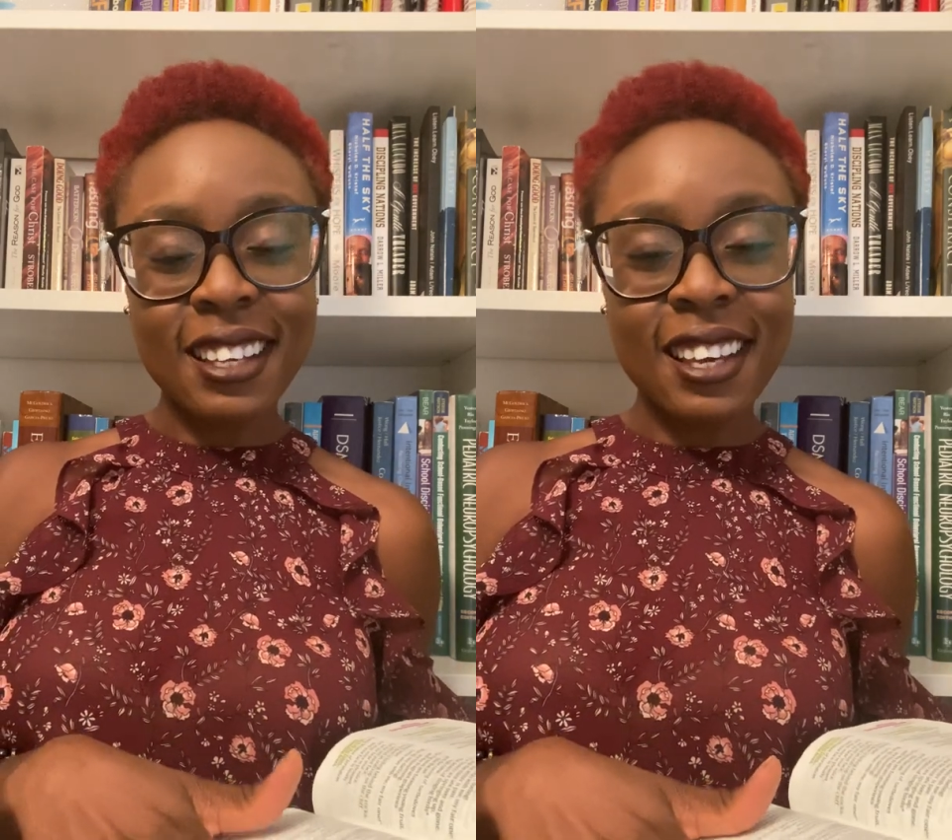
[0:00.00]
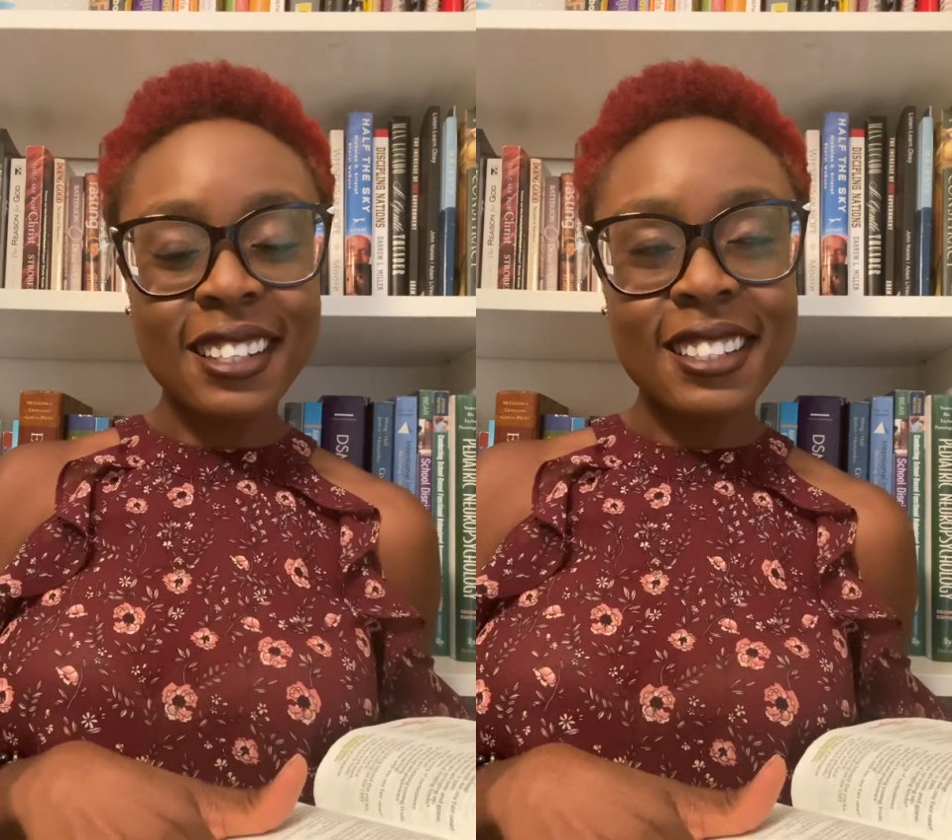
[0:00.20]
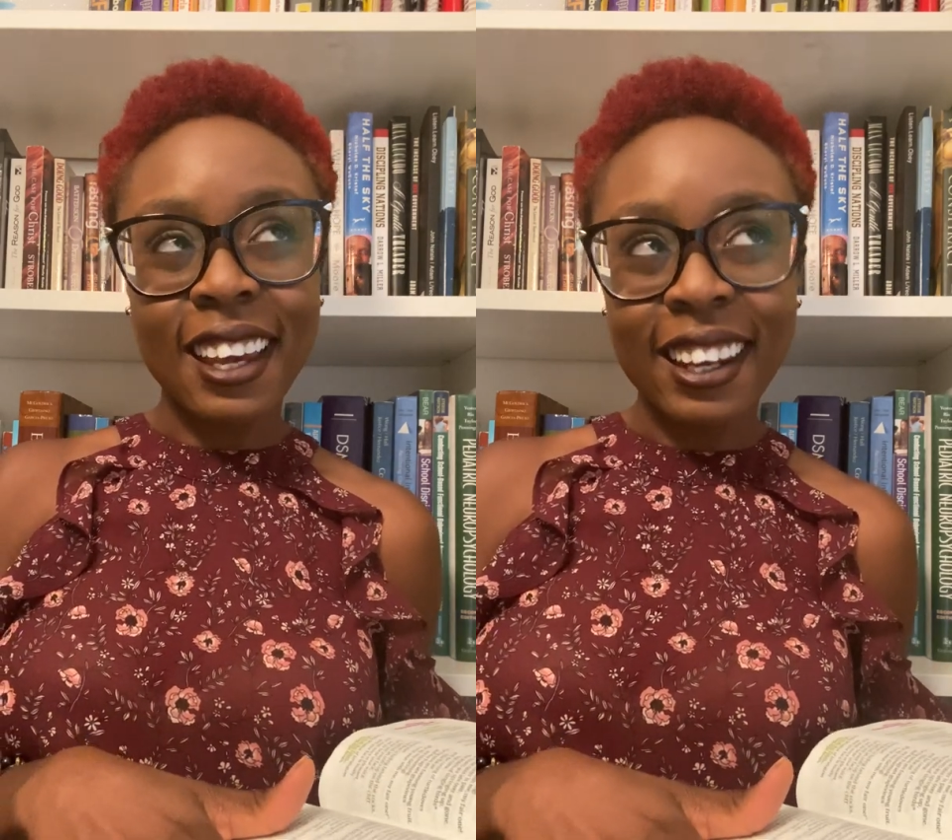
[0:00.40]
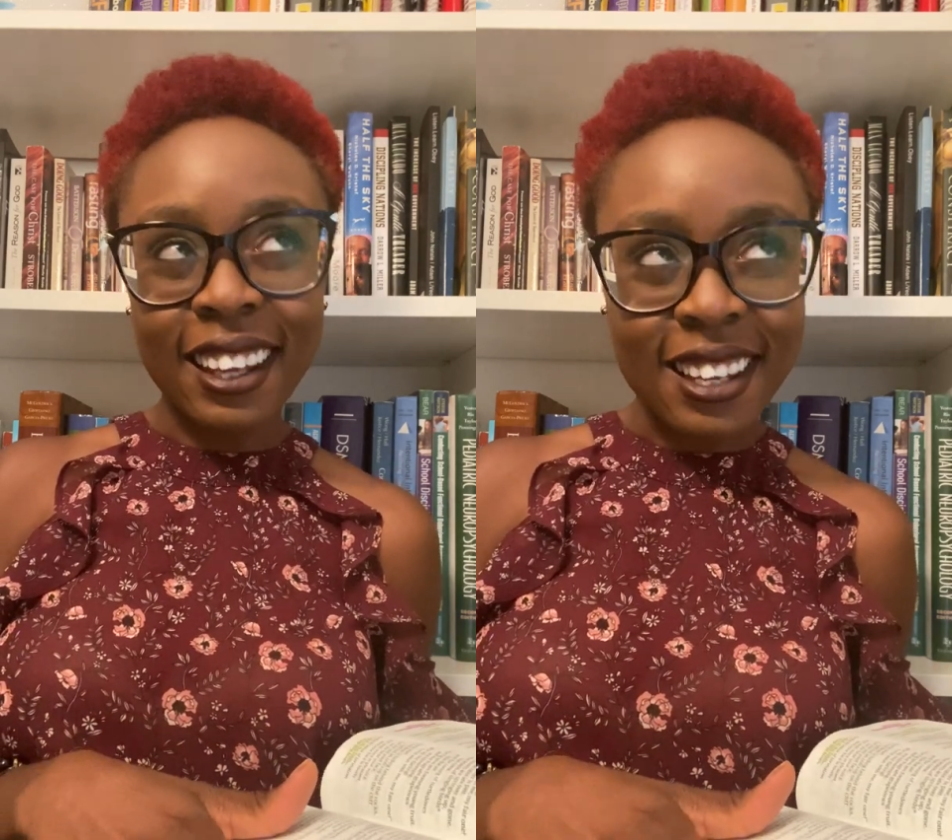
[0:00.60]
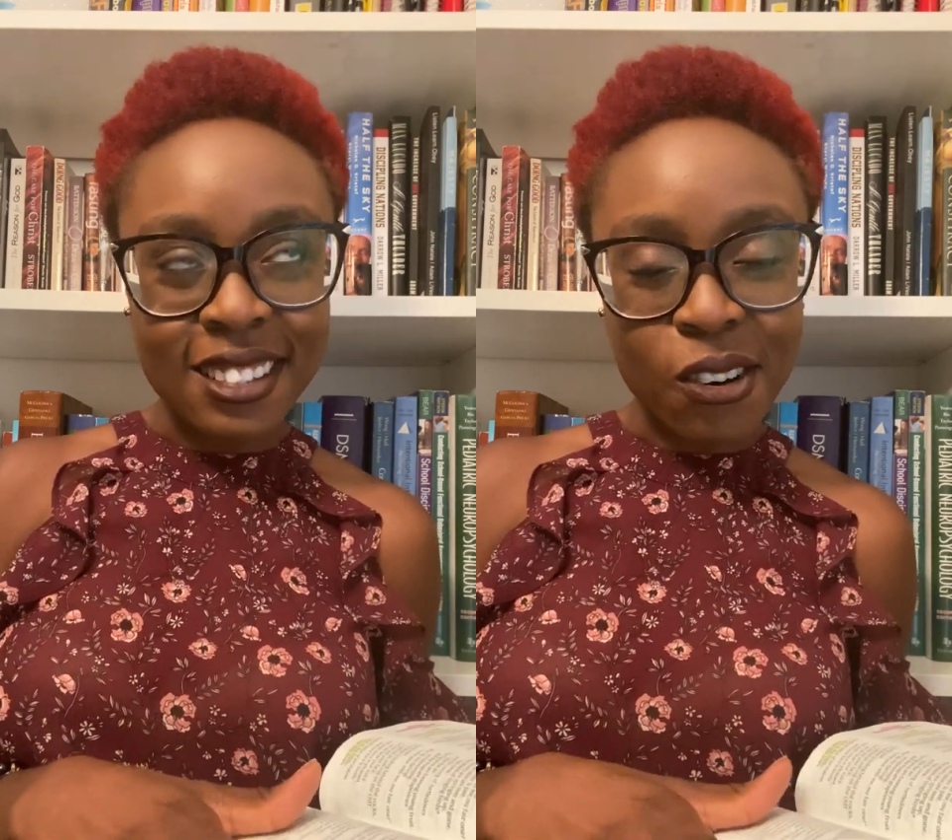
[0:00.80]
and
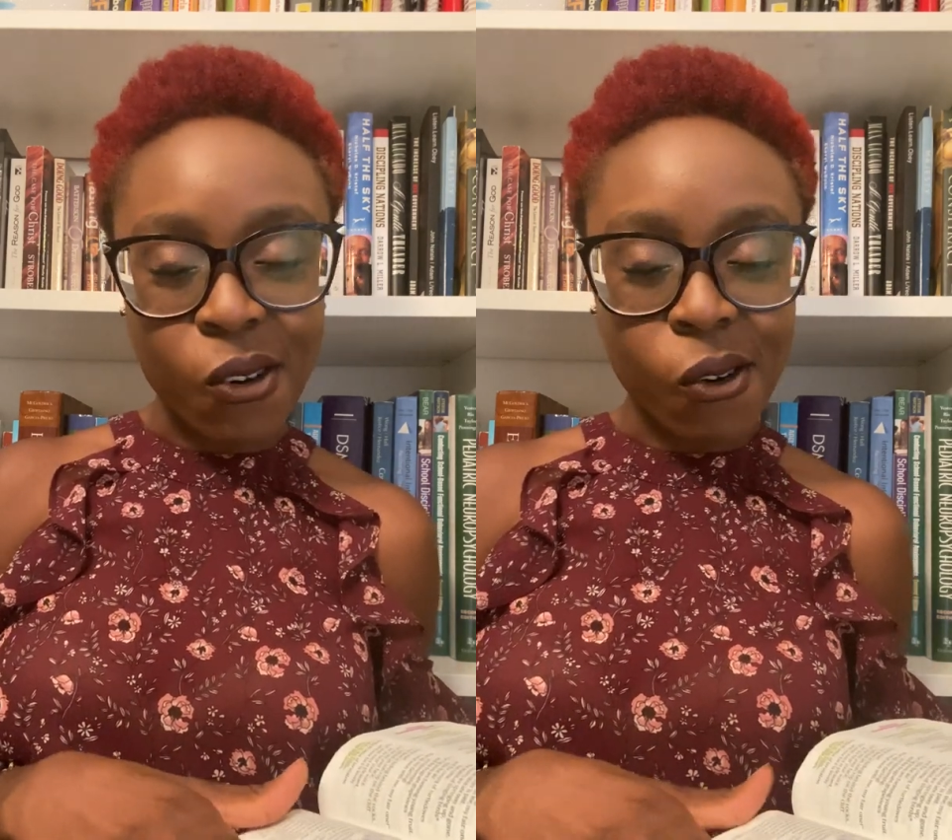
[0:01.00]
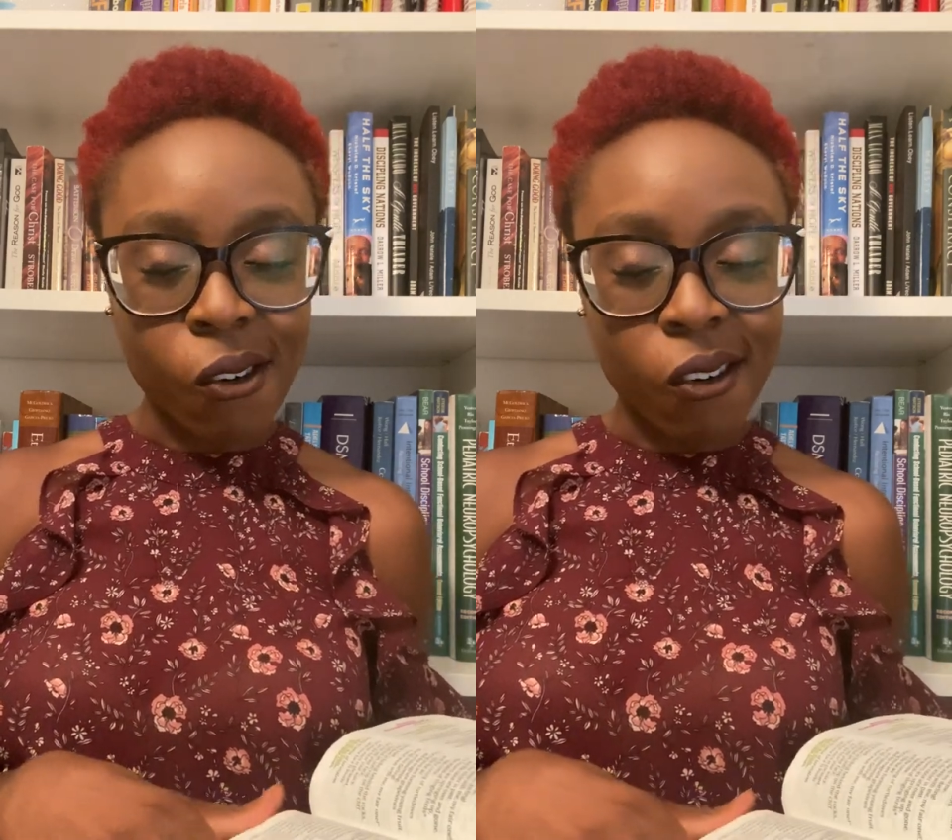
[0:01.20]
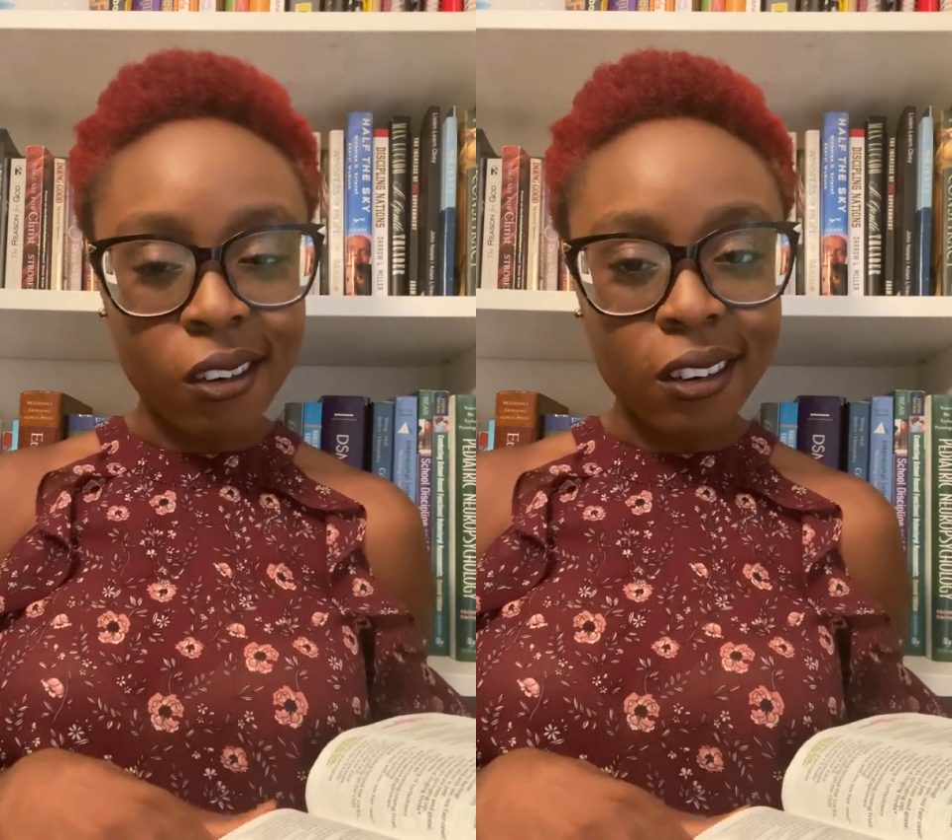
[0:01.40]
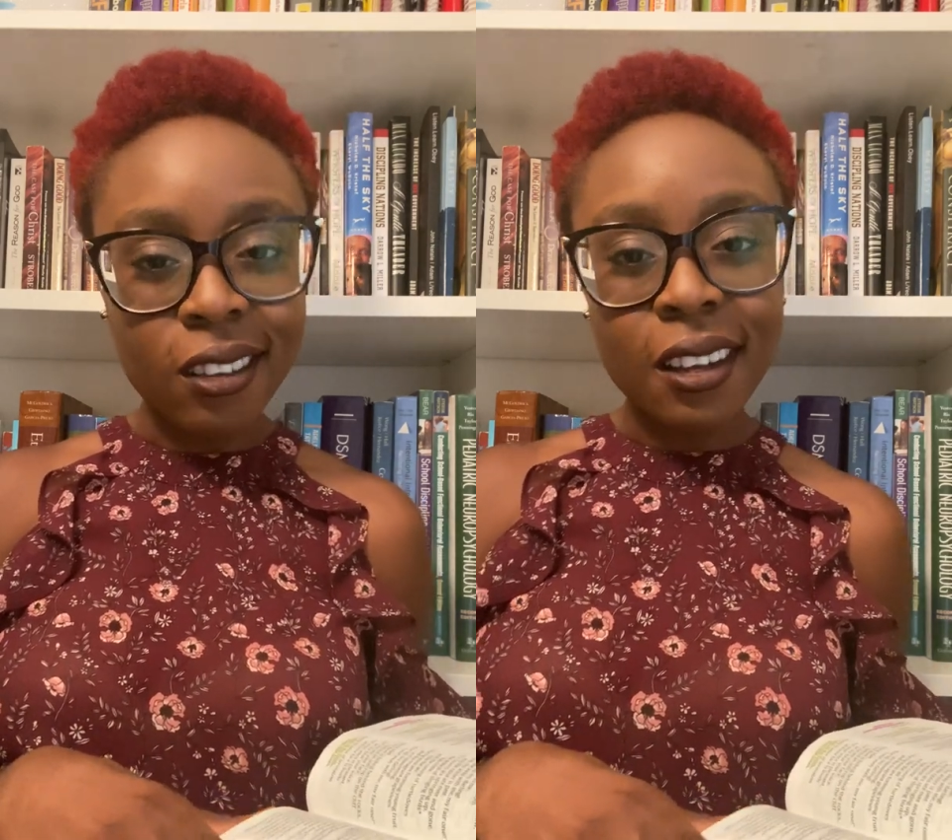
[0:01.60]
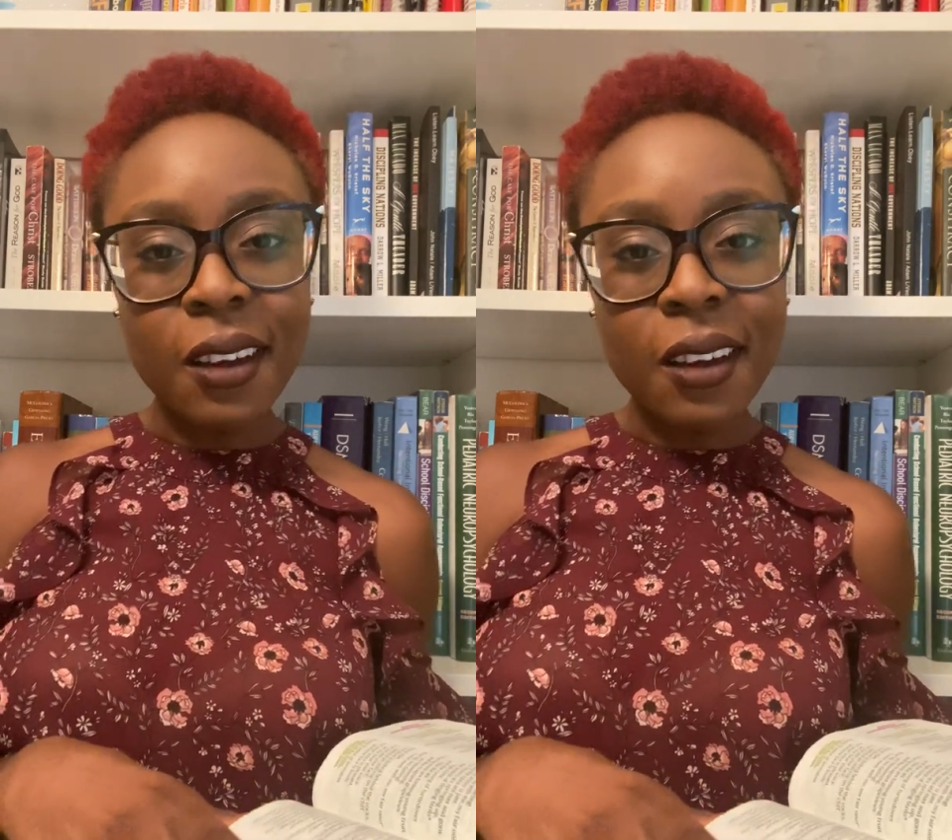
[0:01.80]
dating as a whole,